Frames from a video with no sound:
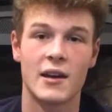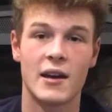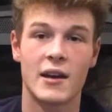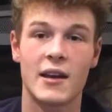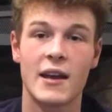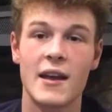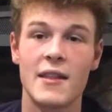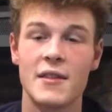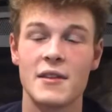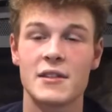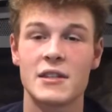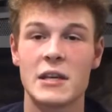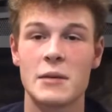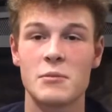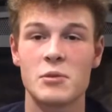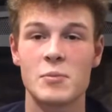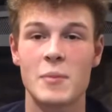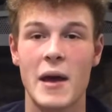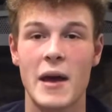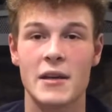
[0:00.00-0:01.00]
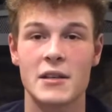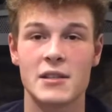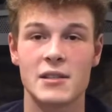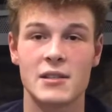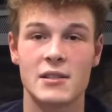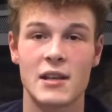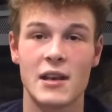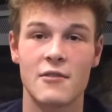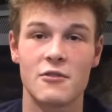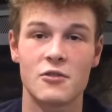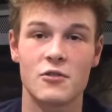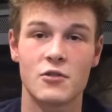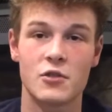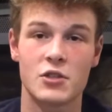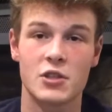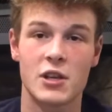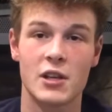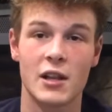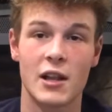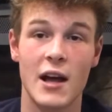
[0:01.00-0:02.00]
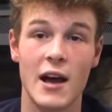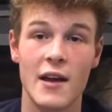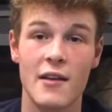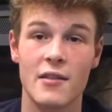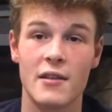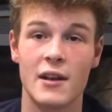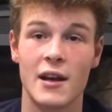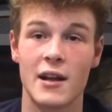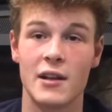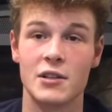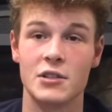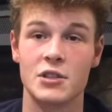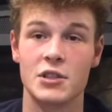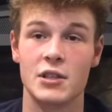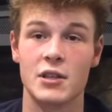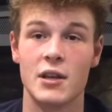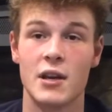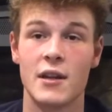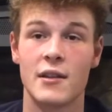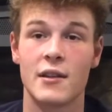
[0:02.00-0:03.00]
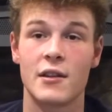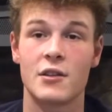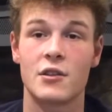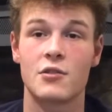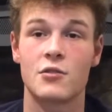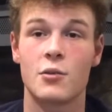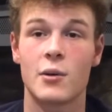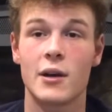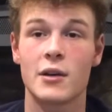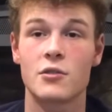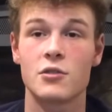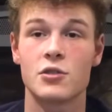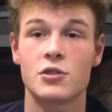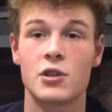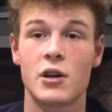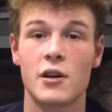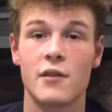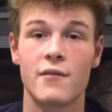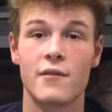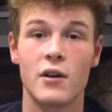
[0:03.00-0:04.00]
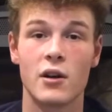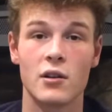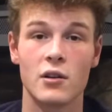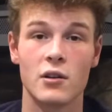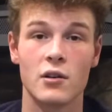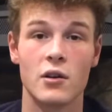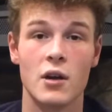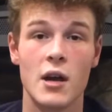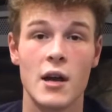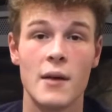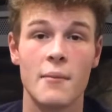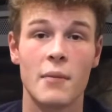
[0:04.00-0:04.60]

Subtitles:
Again, this comes back to the David versus Goliath analogy that the director is trying to follow.